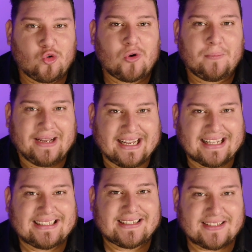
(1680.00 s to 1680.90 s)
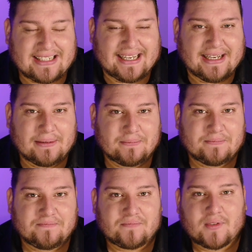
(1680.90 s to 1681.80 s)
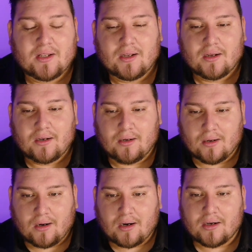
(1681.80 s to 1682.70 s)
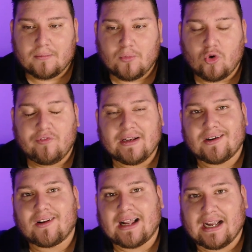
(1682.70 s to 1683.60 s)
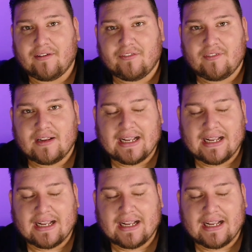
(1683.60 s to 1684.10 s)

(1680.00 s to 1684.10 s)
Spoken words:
you will begin to see God move in your life